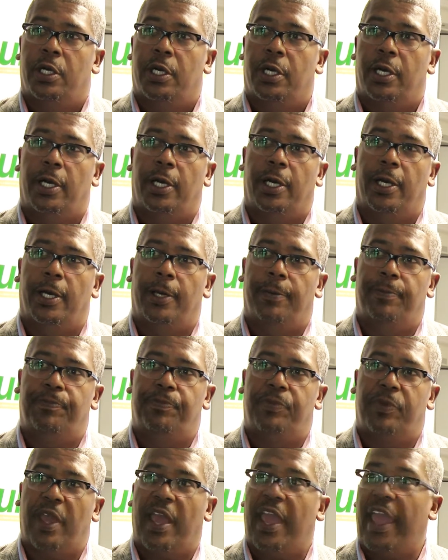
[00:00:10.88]

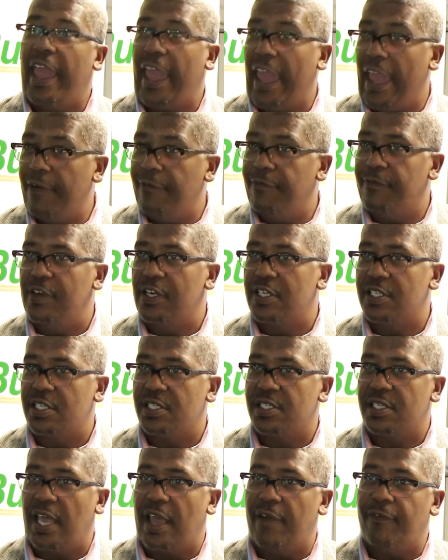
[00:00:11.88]
have
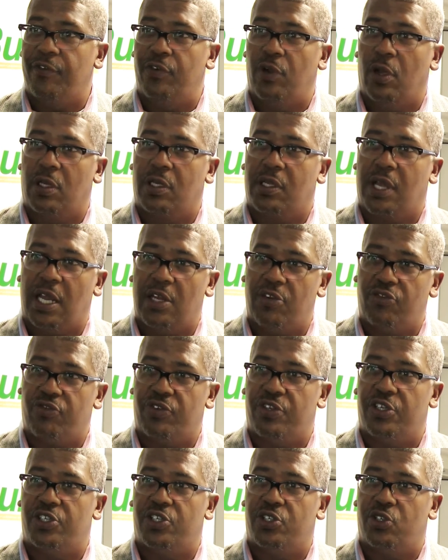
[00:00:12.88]
versus have not
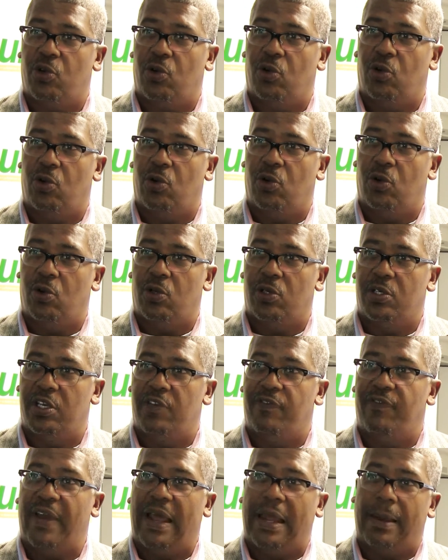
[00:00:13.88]
countries, your
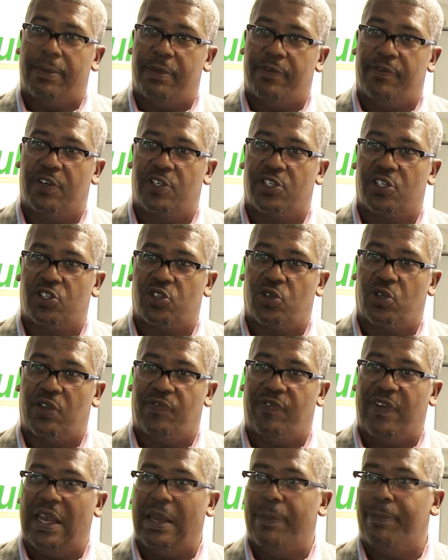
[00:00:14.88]
developed versus your
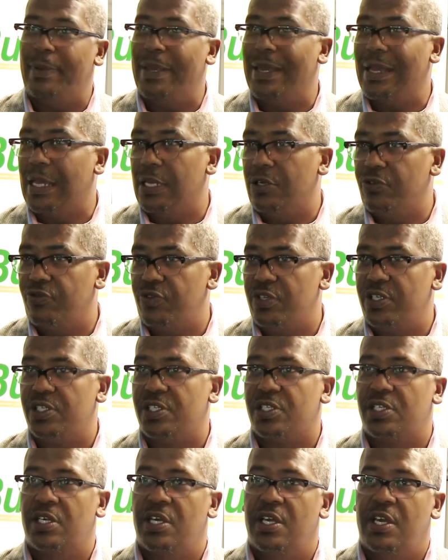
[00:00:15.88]
developing
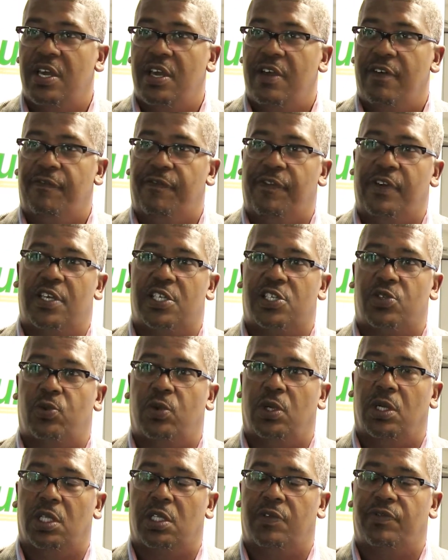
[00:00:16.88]
countries, first
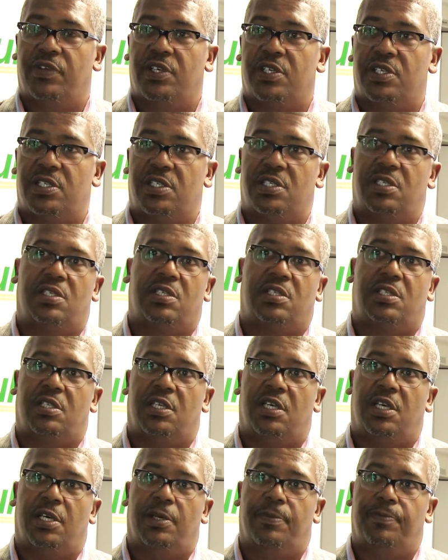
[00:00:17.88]
world versus
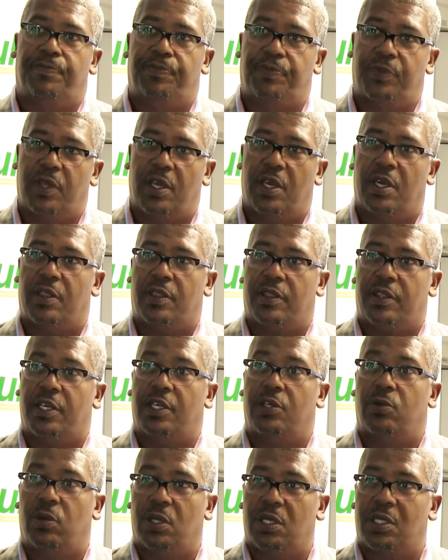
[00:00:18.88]

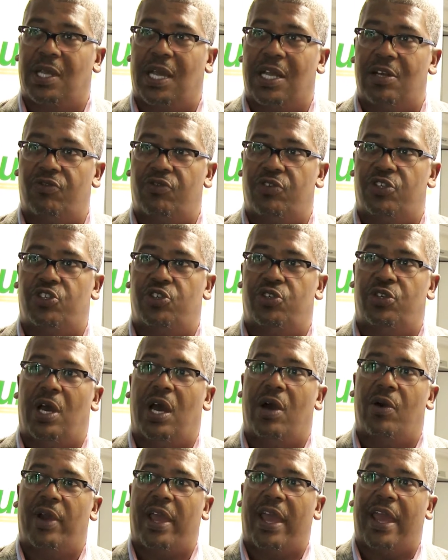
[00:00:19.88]
third world countries. You
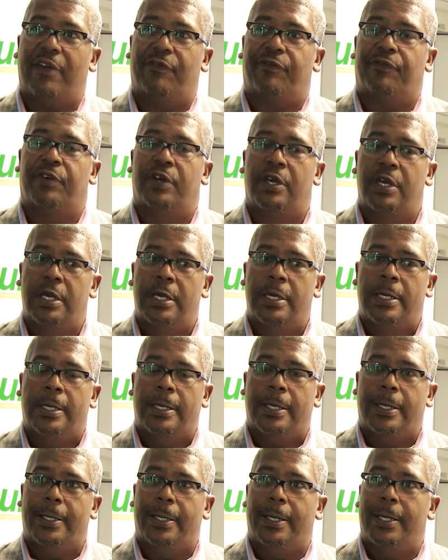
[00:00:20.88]
now have
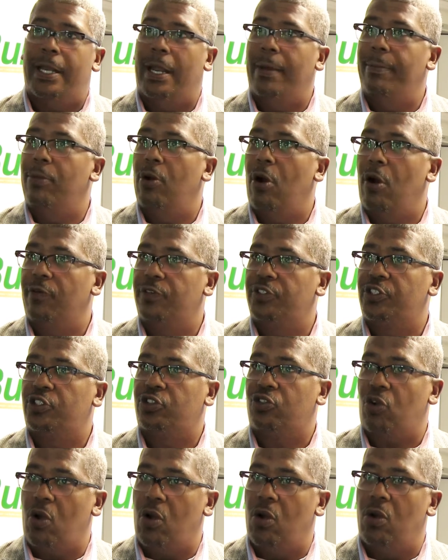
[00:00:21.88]
a number of
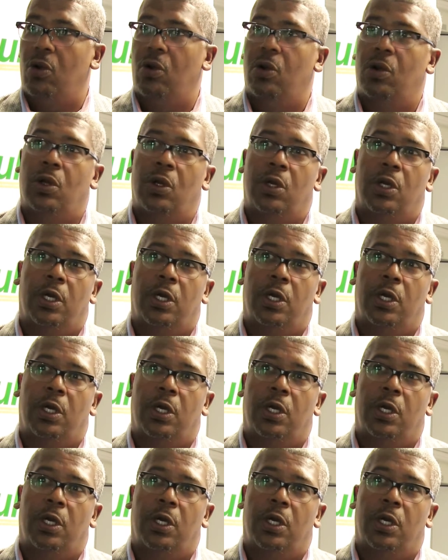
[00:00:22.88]
strong